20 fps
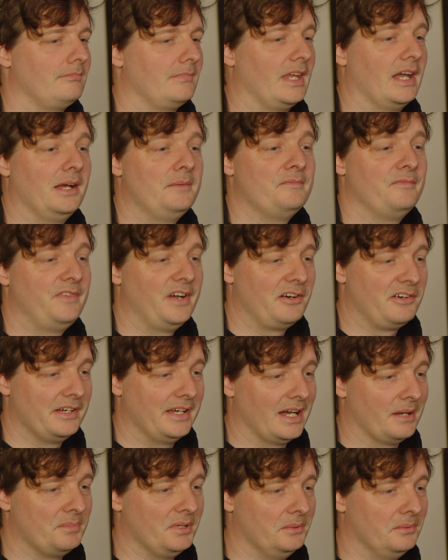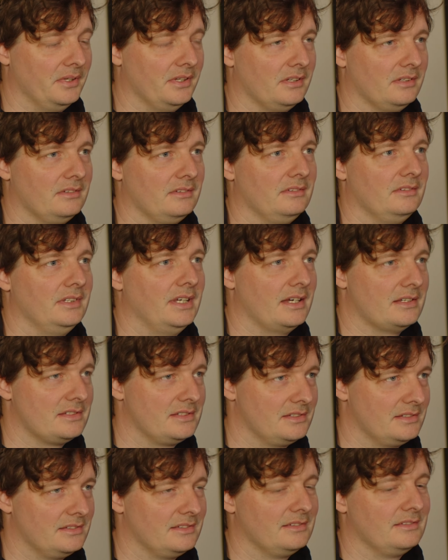I'm very happy with it.
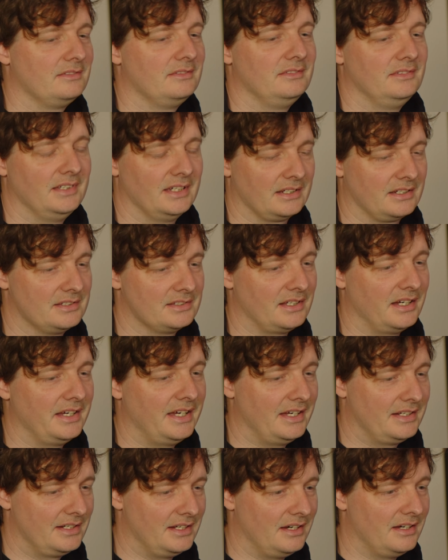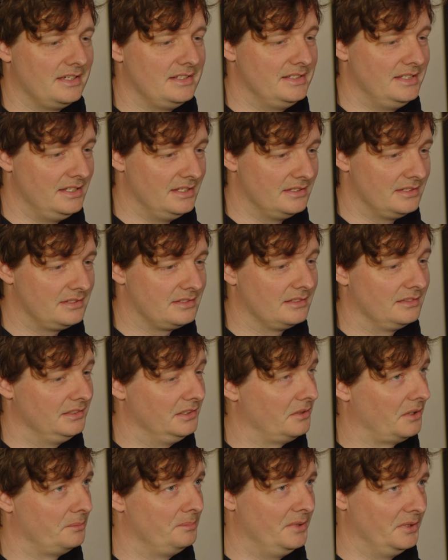Yes. Yeah, because I had ideas.
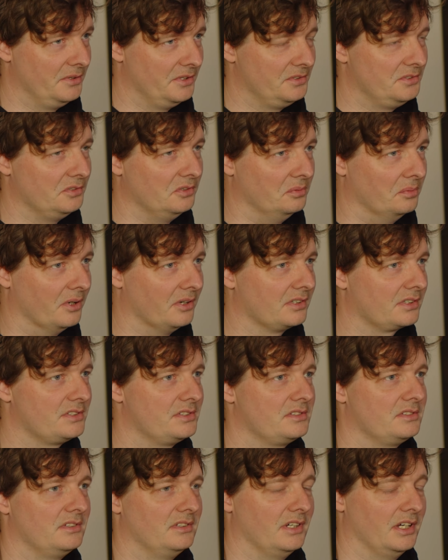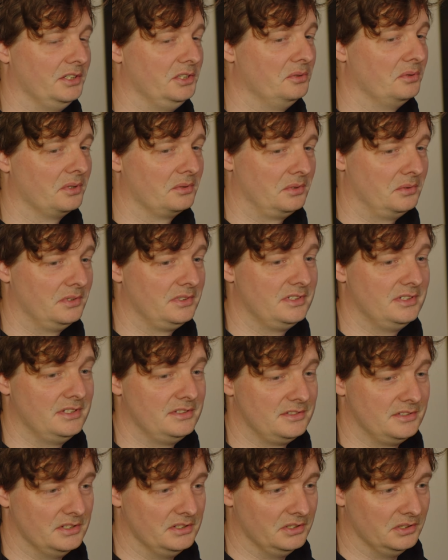I built the toolbox. I knew what I wanted
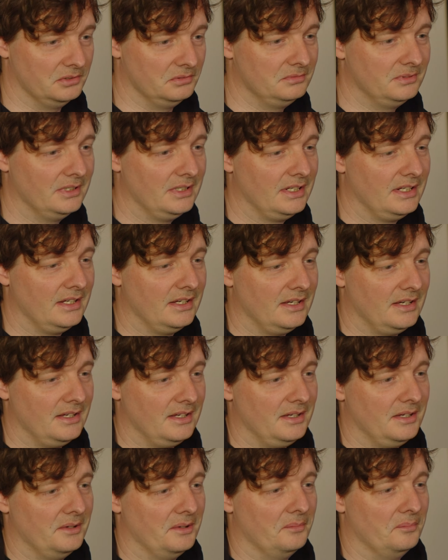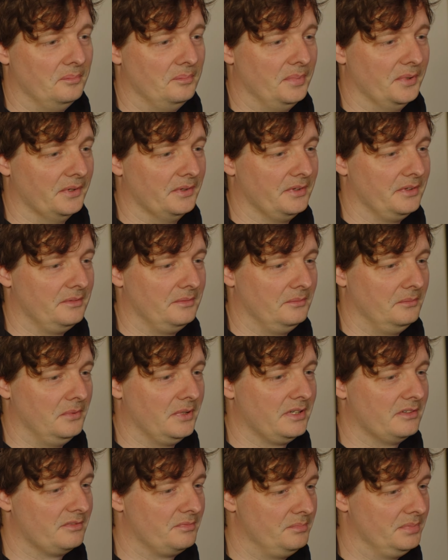this to do, but
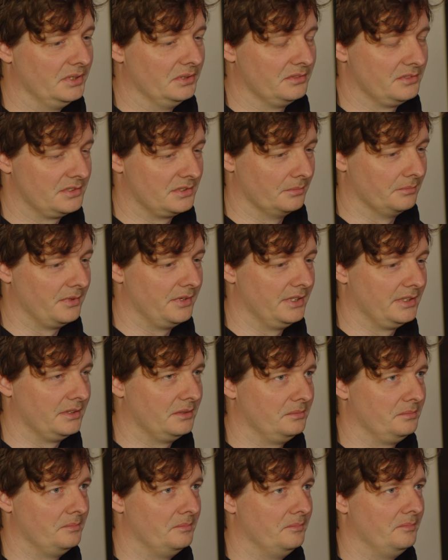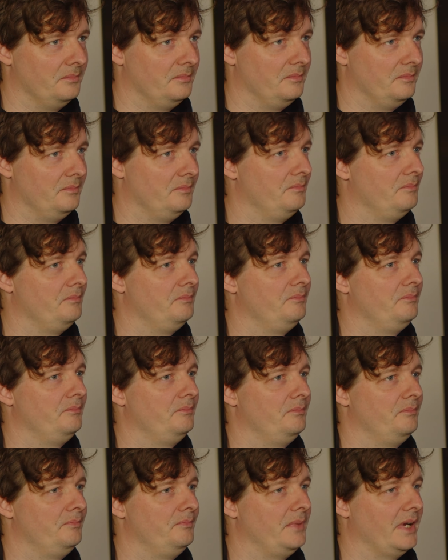we have built something
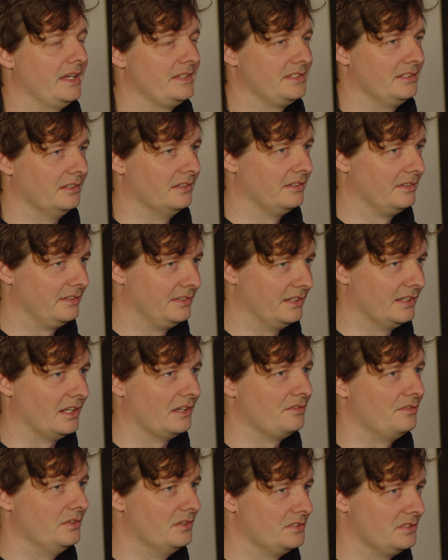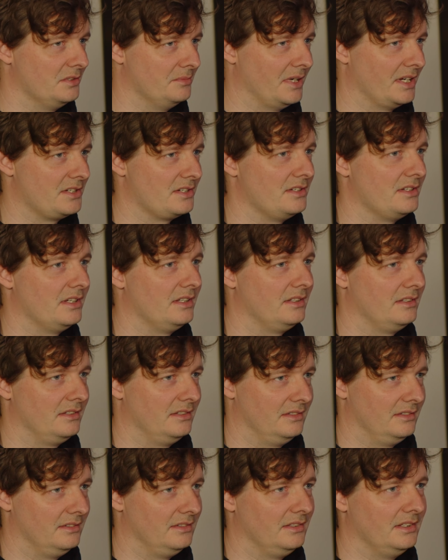better than I first imagined it.
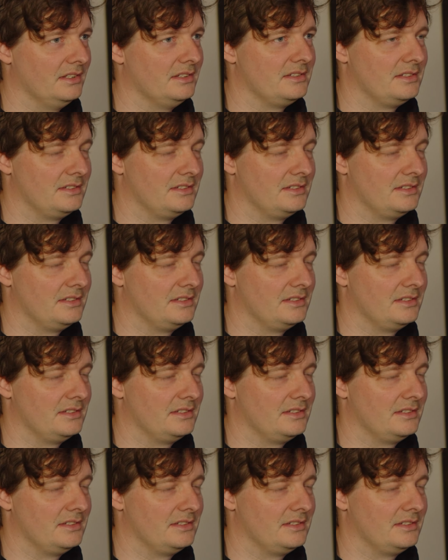It's